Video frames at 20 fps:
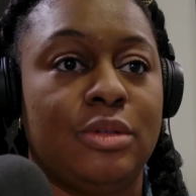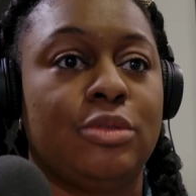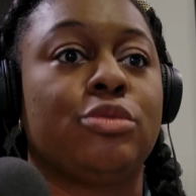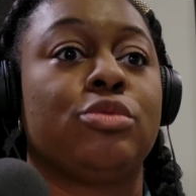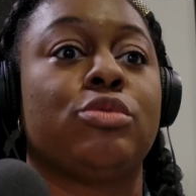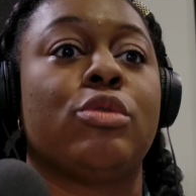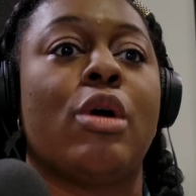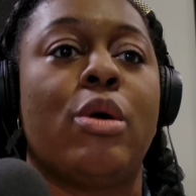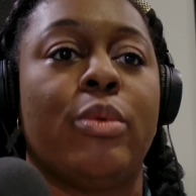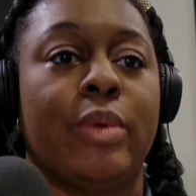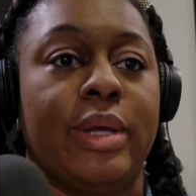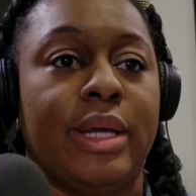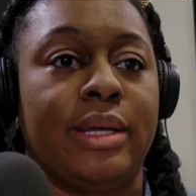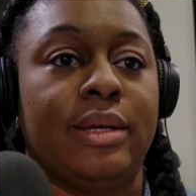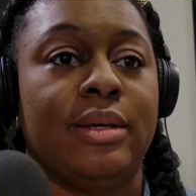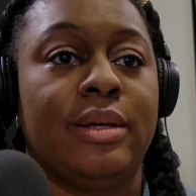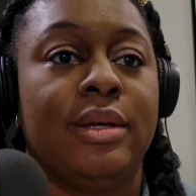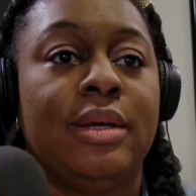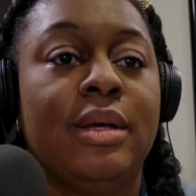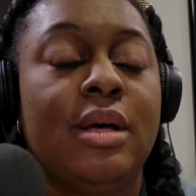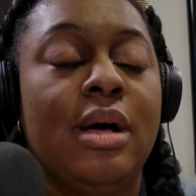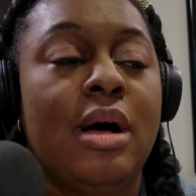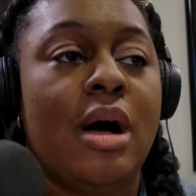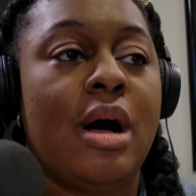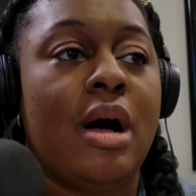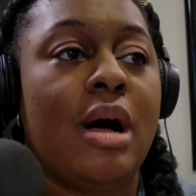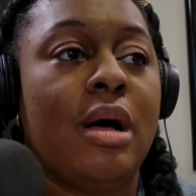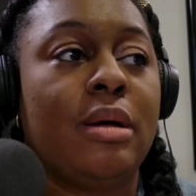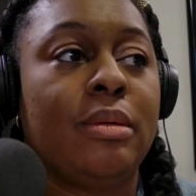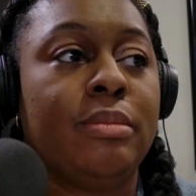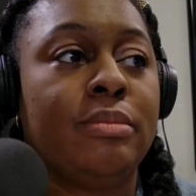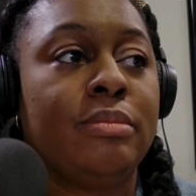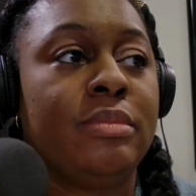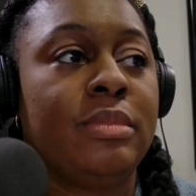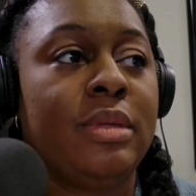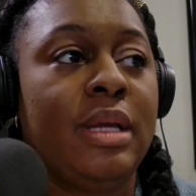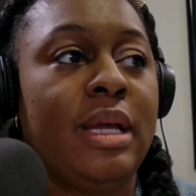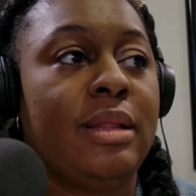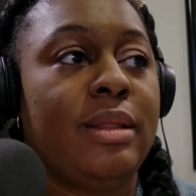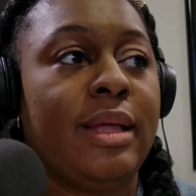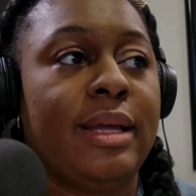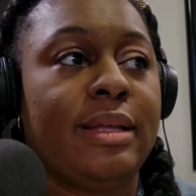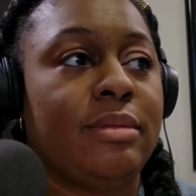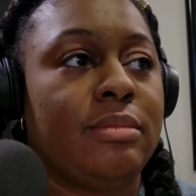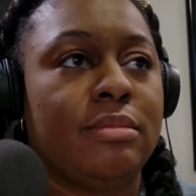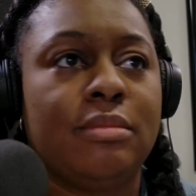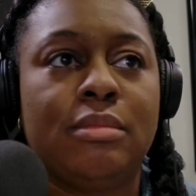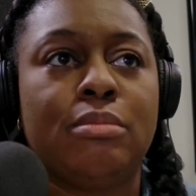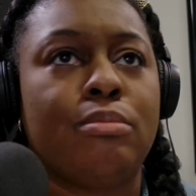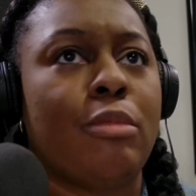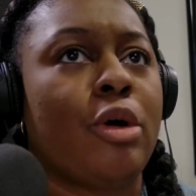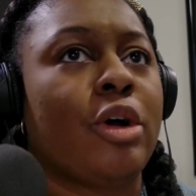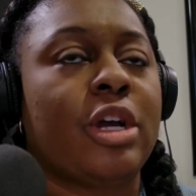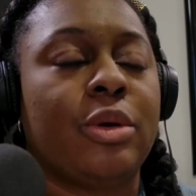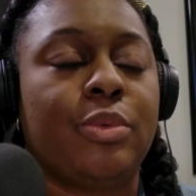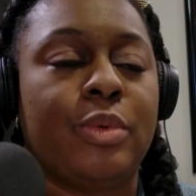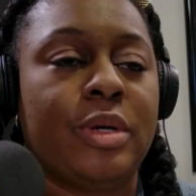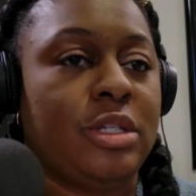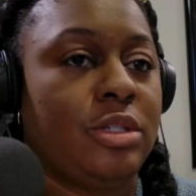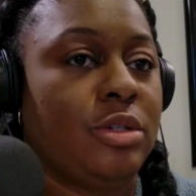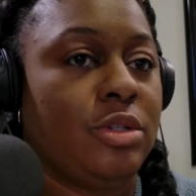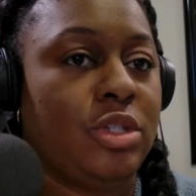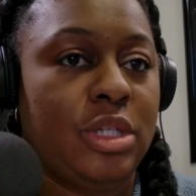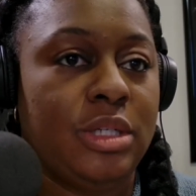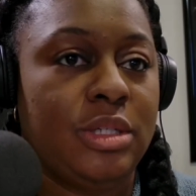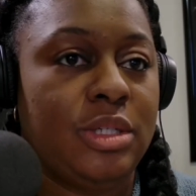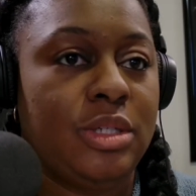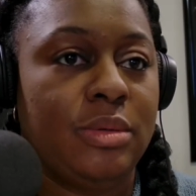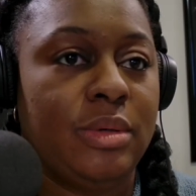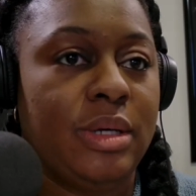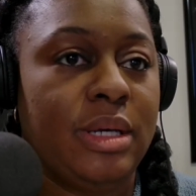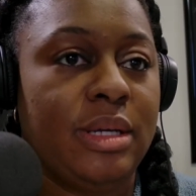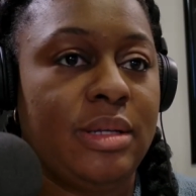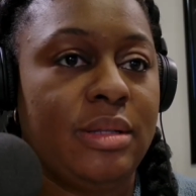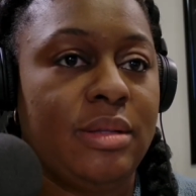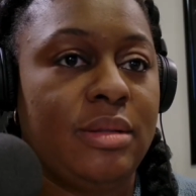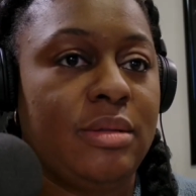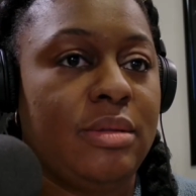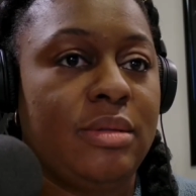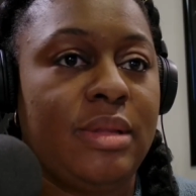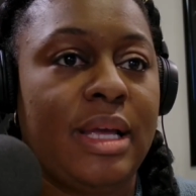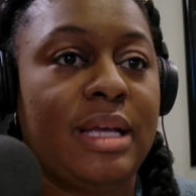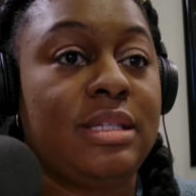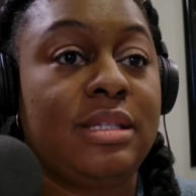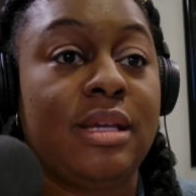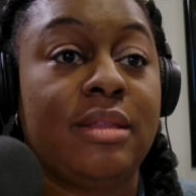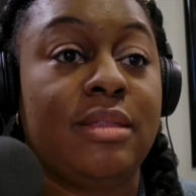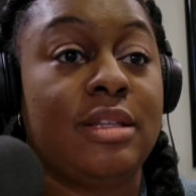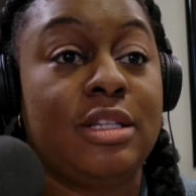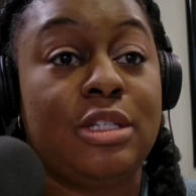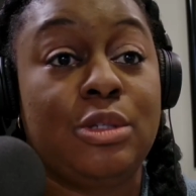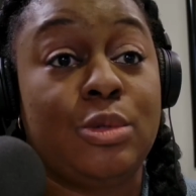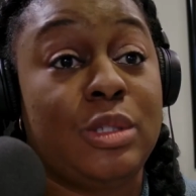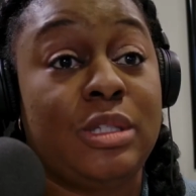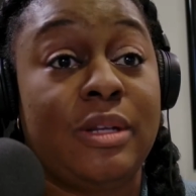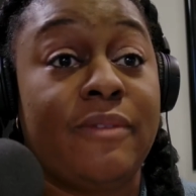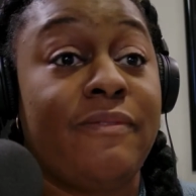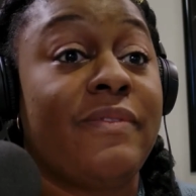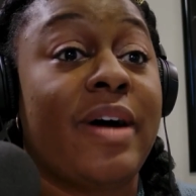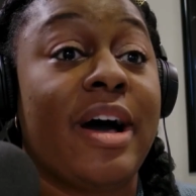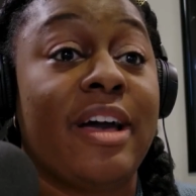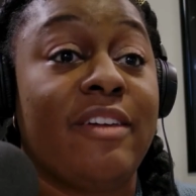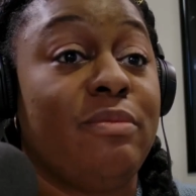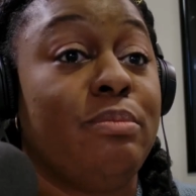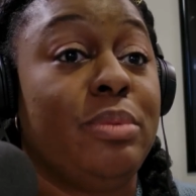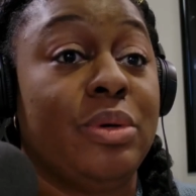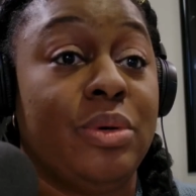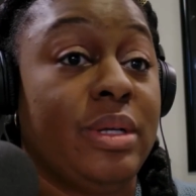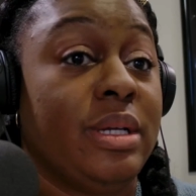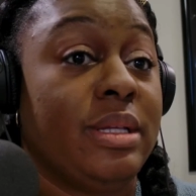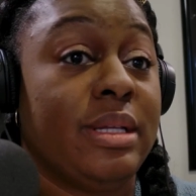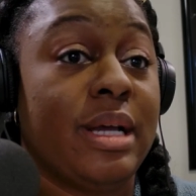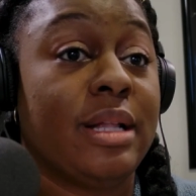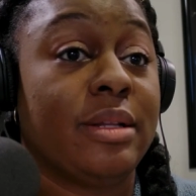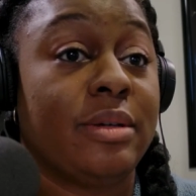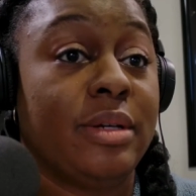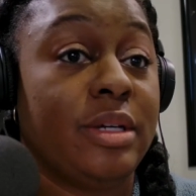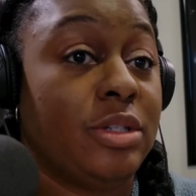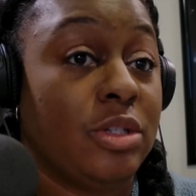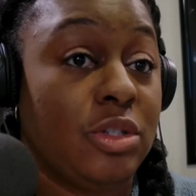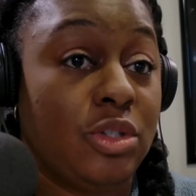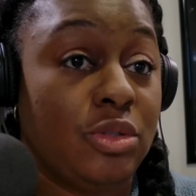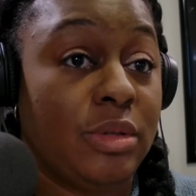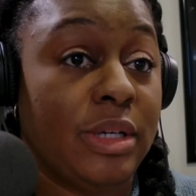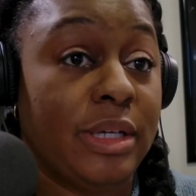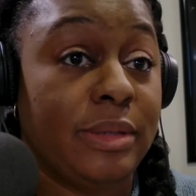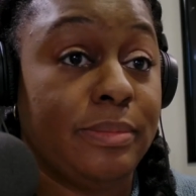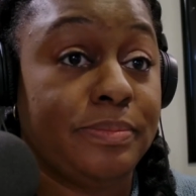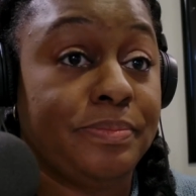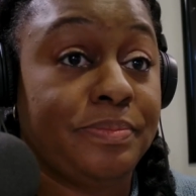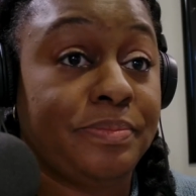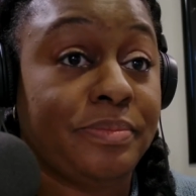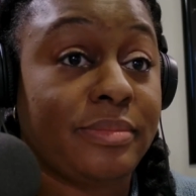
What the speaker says: growing, like market research into it. They said this was a $5 billion industry.